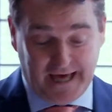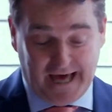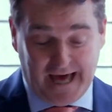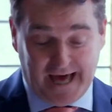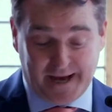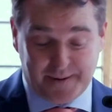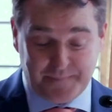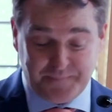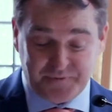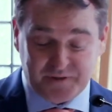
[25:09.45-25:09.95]

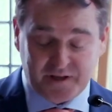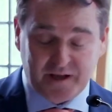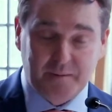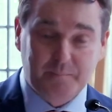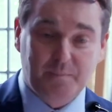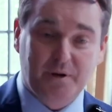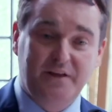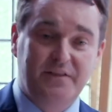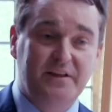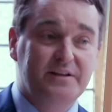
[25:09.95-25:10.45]

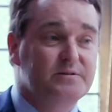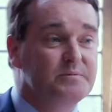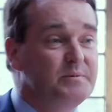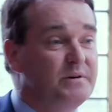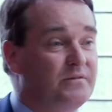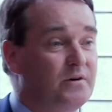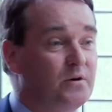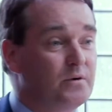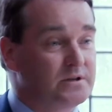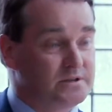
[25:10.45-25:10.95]
But I think to
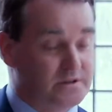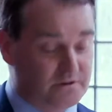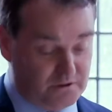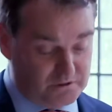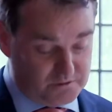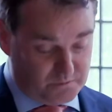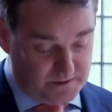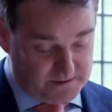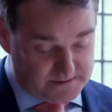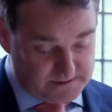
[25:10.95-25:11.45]
be focused on
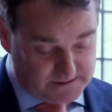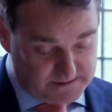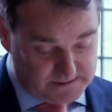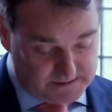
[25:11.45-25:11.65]
those risks